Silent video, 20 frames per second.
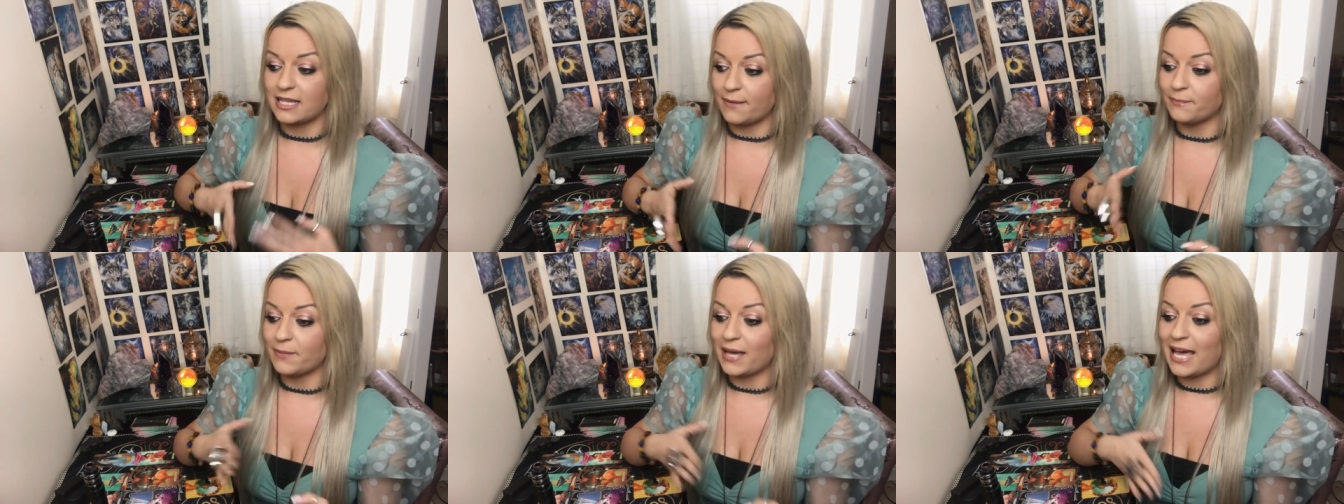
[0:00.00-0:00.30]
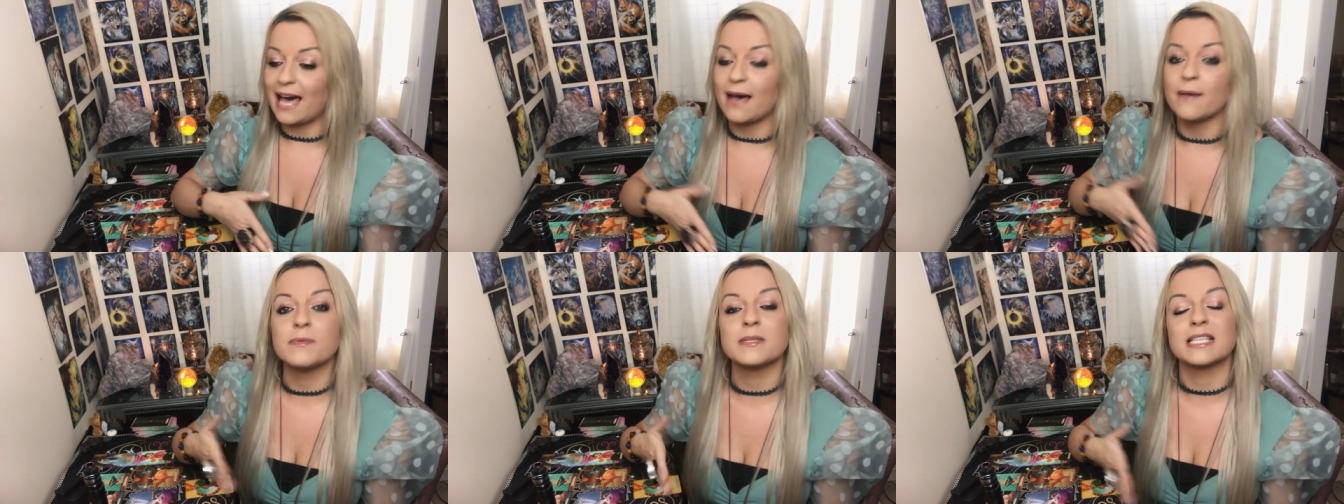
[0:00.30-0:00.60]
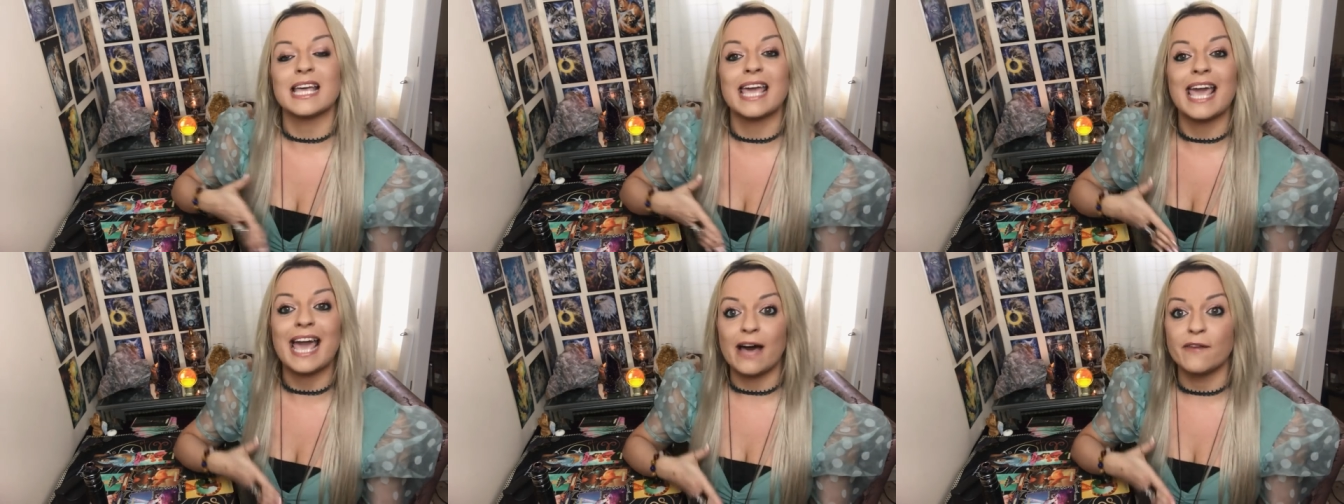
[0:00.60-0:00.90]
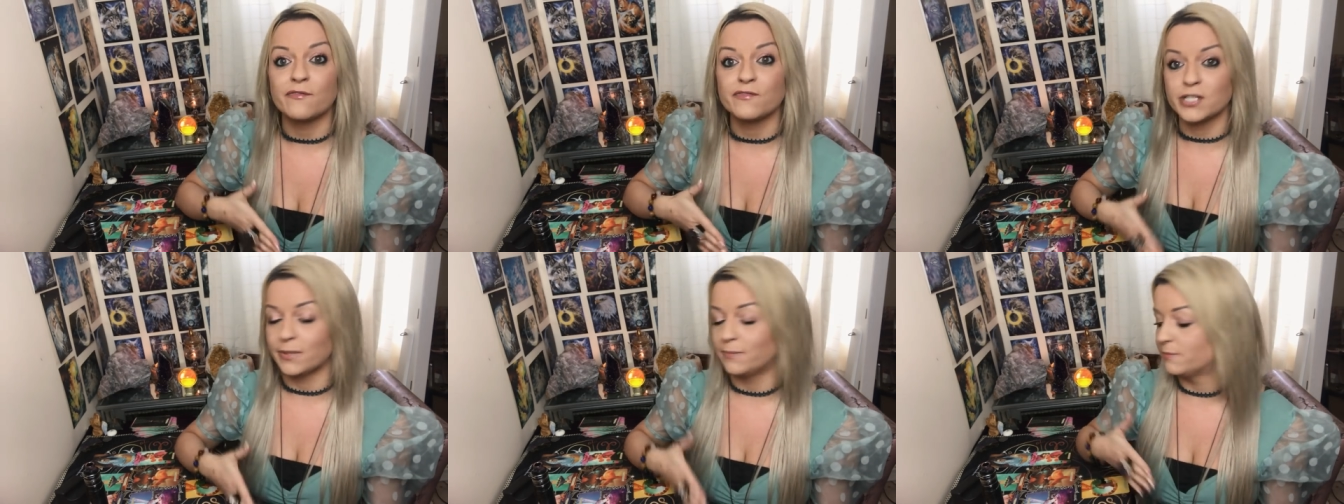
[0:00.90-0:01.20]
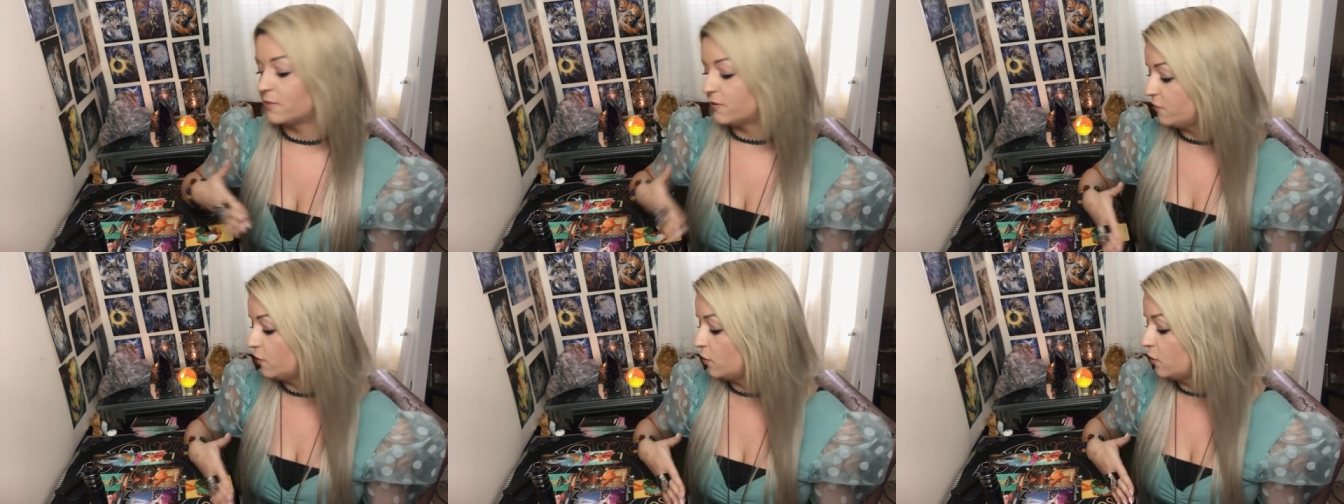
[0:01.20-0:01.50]
than perhaps they have done
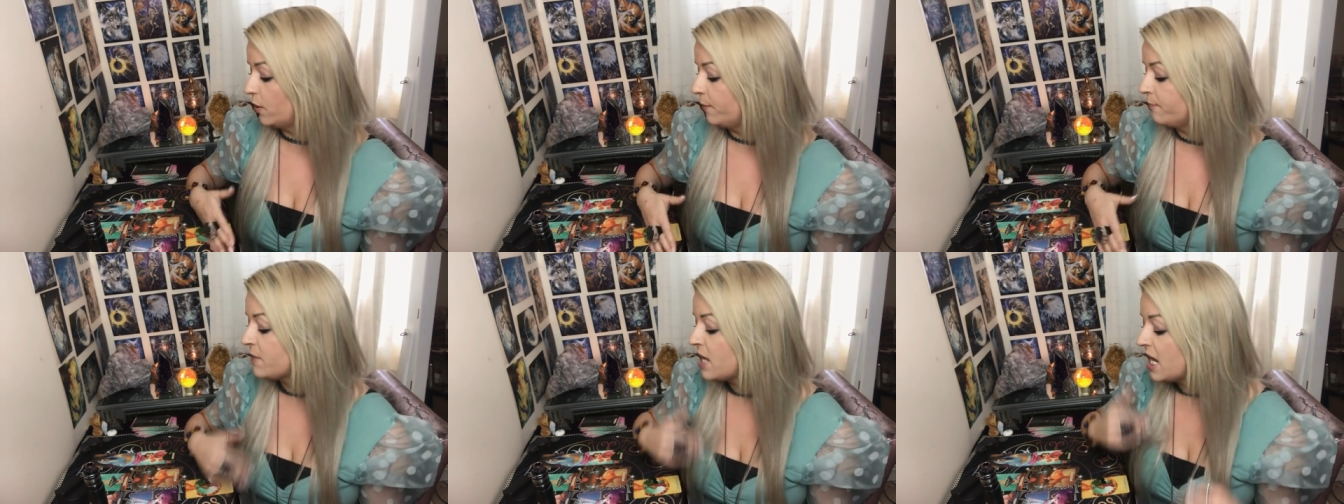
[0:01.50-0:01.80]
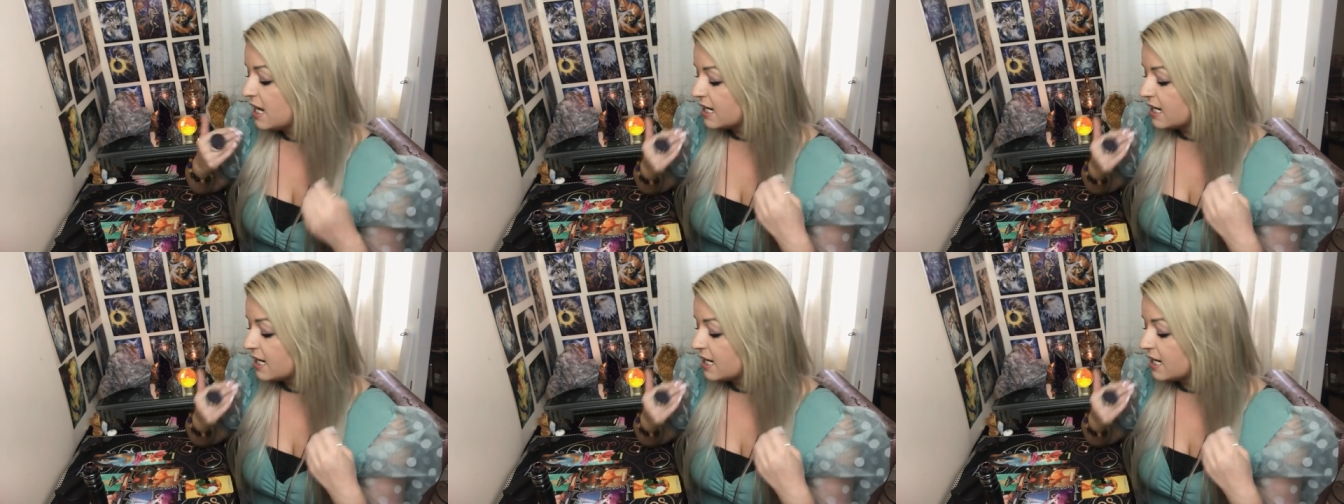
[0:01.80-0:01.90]
before.